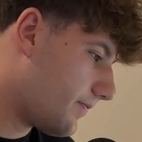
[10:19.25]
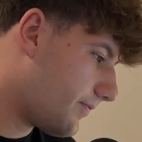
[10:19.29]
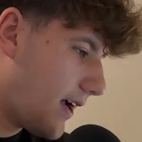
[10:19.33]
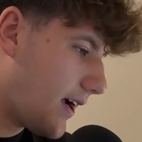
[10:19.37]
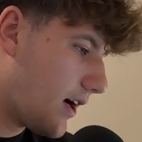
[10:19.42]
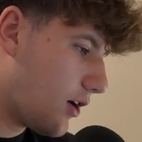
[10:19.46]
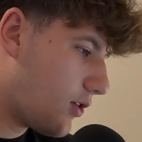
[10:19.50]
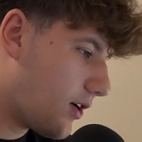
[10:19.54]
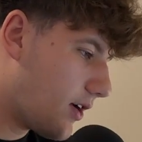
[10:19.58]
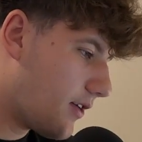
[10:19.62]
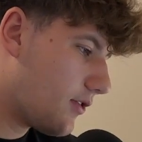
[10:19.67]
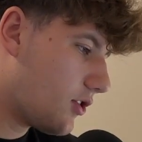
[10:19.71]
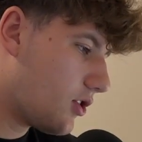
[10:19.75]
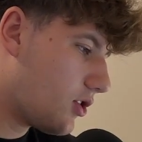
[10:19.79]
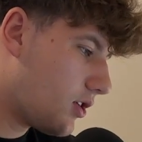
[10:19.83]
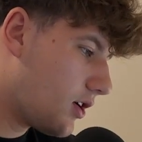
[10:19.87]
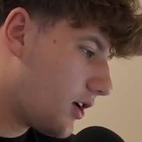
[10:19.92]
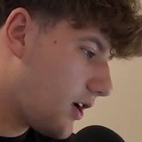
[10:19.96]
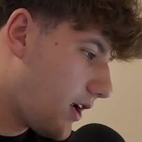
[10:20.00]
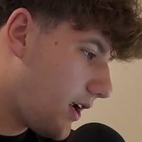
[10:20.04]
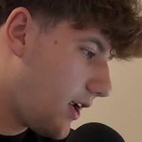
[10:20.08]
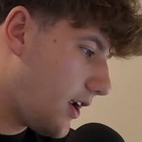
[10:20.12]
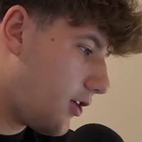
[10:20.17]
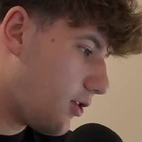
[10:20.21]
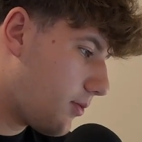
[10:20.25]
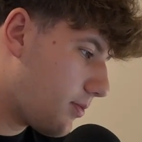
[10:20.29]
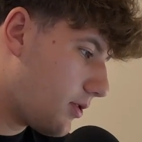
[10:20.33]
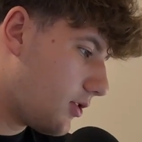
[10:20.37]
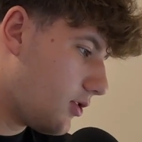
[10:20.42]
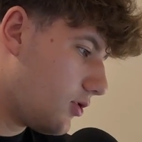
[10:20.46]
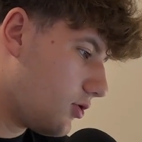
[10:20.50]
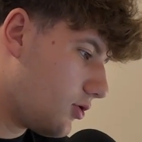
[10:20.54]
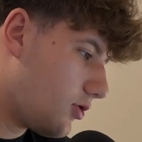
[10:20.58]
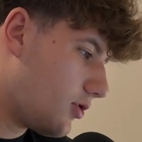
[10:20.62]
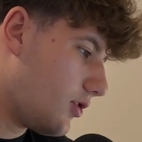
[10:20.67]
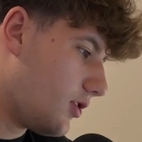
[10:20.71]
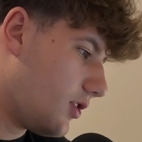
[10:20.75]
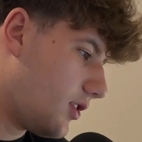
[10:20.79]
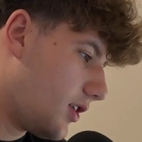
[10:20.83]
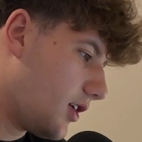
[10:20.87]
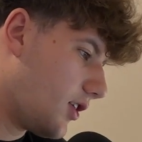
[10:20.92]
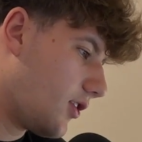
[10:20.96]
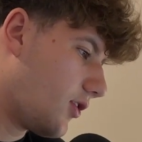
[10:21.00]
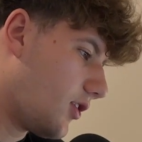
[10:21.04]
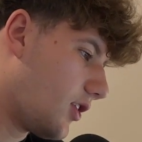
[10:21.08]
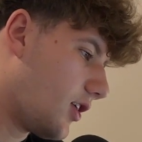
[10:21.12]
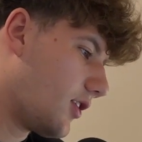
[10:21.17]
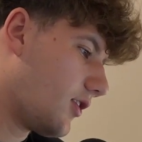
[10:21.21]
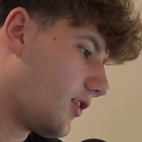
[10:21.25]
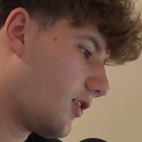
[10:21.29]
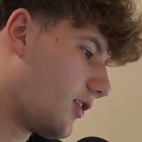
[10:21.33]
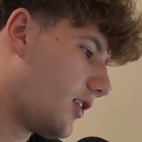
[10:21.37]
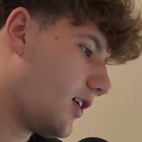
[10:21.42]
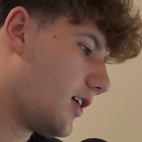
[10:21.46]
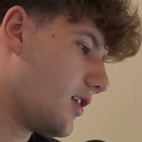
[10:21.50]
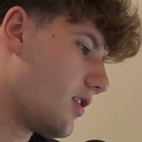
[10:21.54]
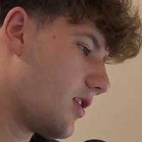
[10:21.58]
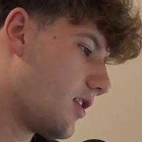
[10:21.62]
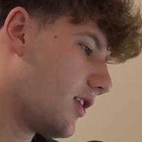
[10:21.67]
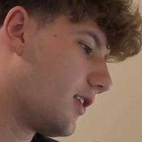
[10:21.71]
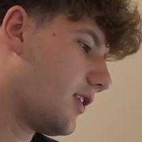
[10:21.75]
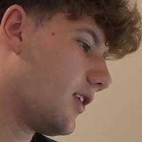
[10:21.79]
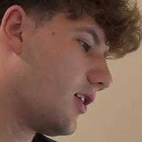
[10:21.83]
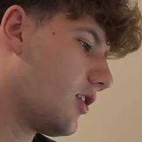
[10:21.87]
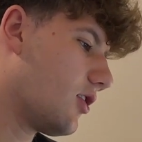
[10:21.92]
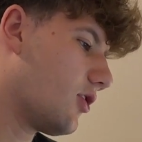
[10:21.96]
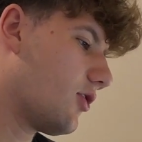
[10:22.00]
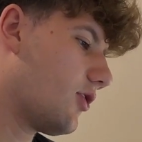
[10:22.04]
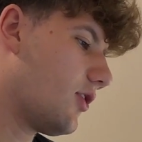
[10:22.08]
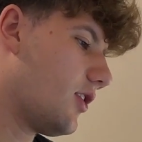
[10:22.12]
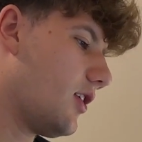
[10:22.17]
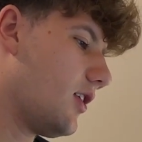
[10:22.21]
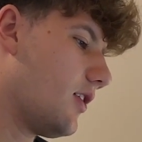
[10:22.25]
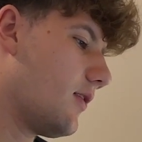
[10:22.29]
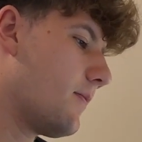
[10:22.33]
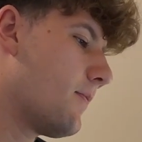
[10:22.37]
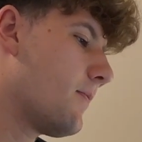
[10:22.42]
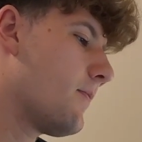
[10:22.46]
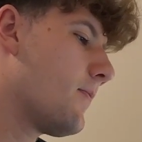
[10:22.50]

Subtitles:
However, air pollution does not stay in the DRC.